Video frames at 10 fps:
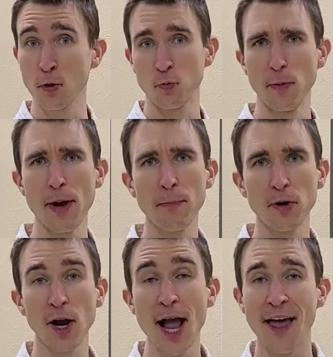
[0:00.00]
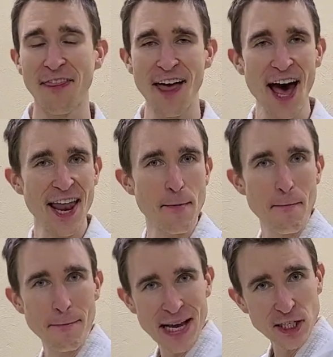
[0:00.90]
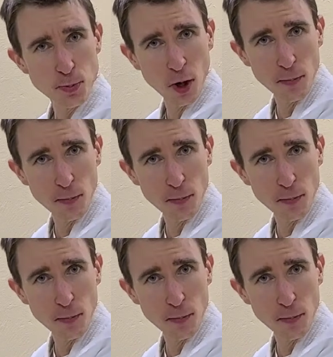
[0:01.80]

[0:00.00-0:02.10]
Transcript: Remember, that baseball